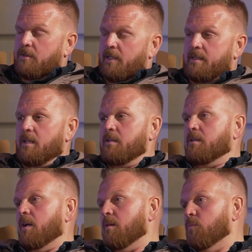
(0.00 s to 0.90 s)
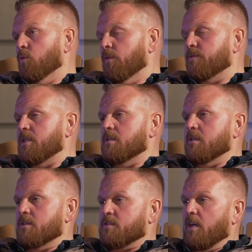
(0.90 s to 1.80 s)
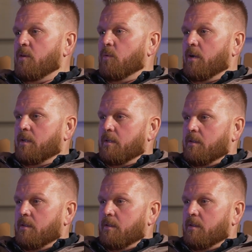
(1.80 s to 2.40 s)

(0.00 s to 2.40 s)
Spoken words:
So that's how you kind of morphed into the site work.